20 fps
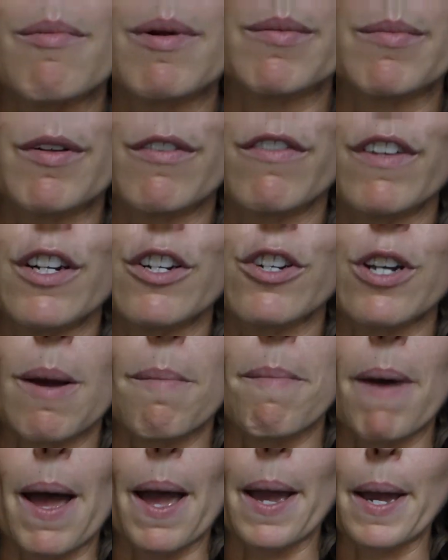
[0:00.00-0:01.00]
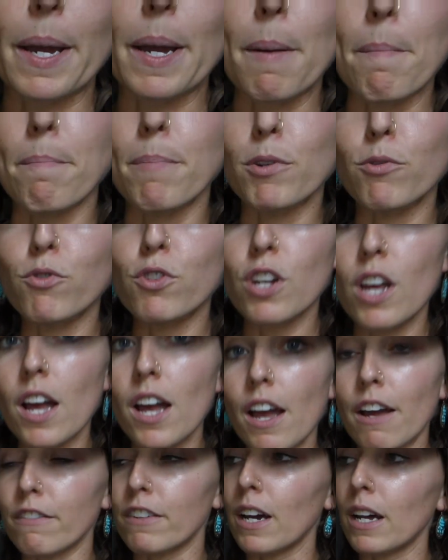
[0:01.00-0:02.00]
gonna finish up my kombucha.
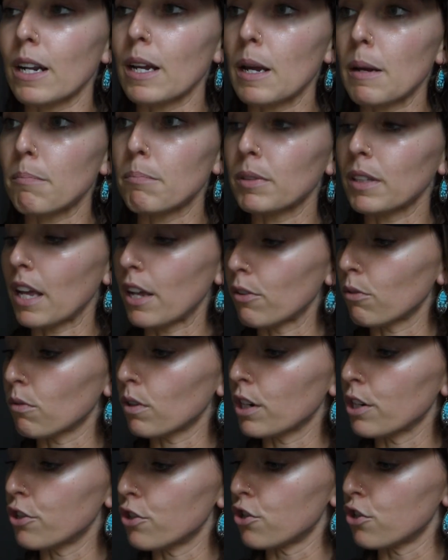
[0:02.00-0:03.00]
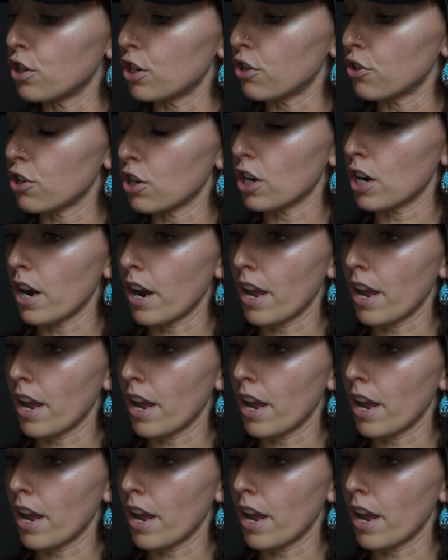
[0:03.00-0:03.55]
I've got a blood orange, ginger,